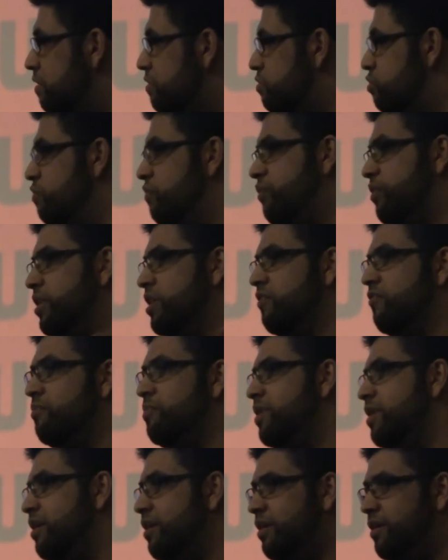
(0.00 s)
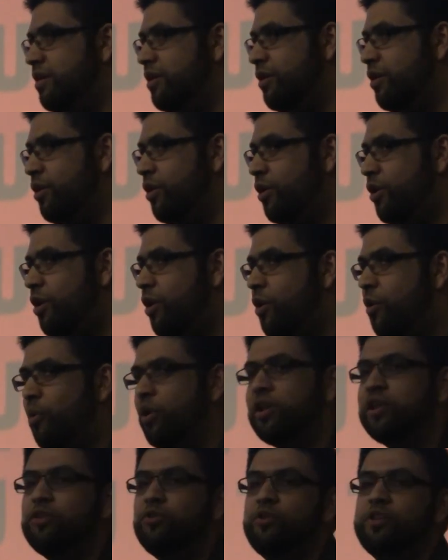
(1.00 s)
Do you forgive me?" What
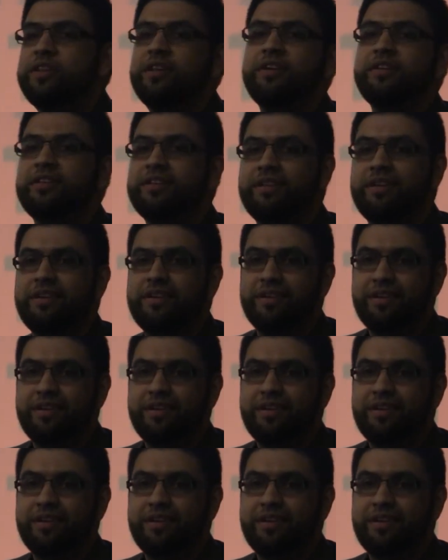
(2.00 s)
does Hussain say?